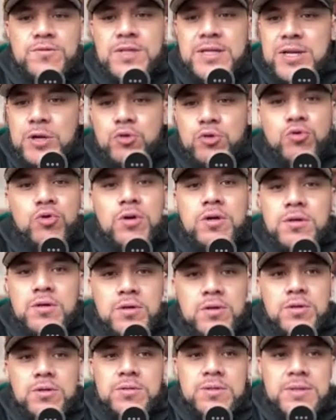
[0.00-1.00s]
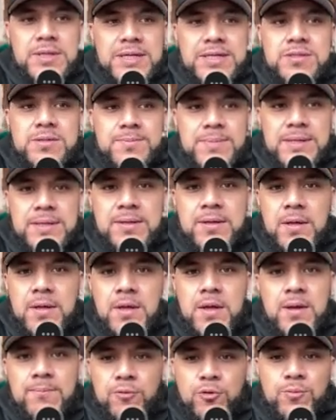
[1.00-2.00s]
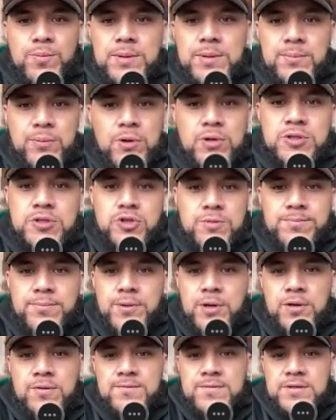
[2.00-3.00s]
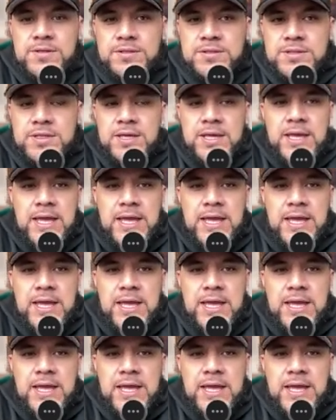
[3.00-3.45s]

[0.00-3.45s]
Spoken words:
They do not need to be burpee box jump overs